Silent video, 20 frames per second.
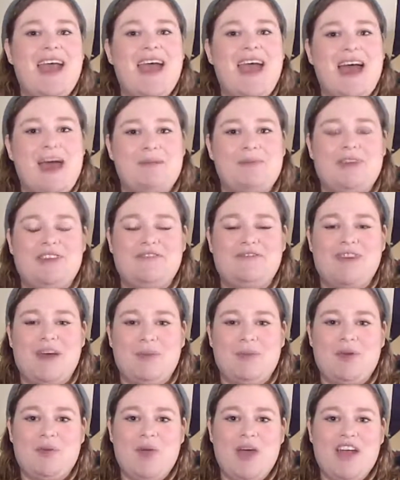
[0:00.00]
Happy
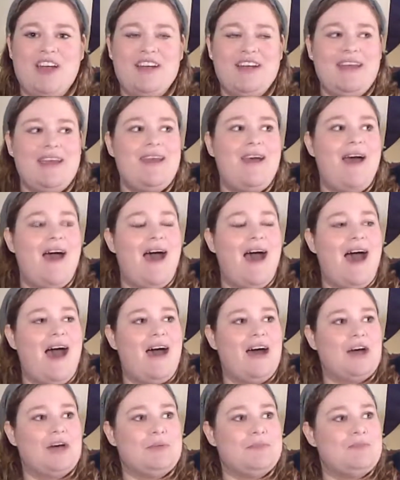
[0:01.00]
February.
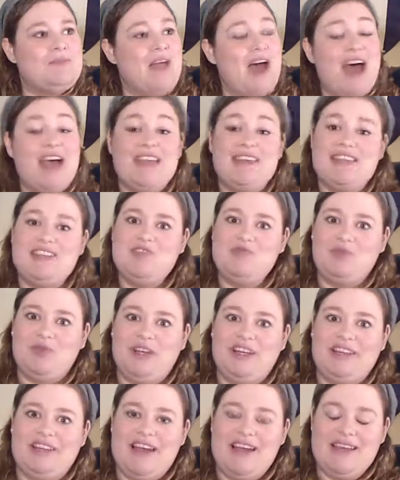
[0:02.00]
I didn't
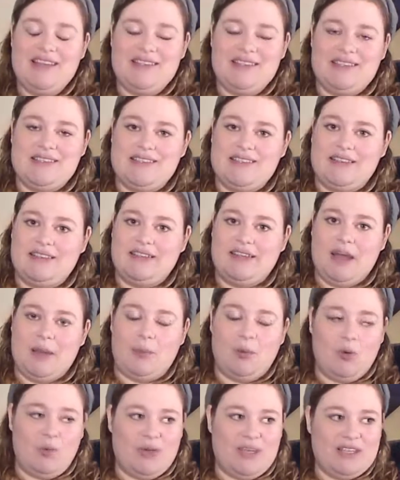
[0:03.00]
realize until a
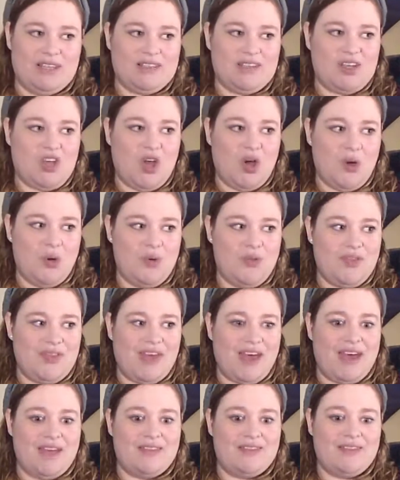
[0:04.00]
couple weeks ago
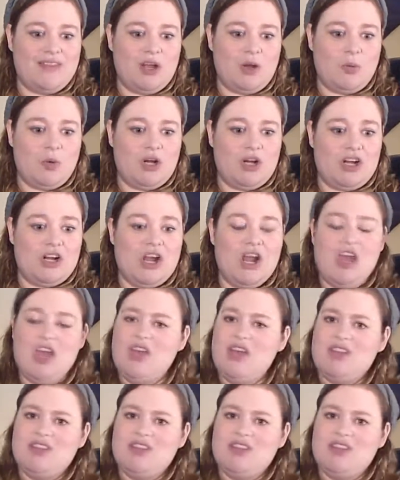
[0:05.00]
that there were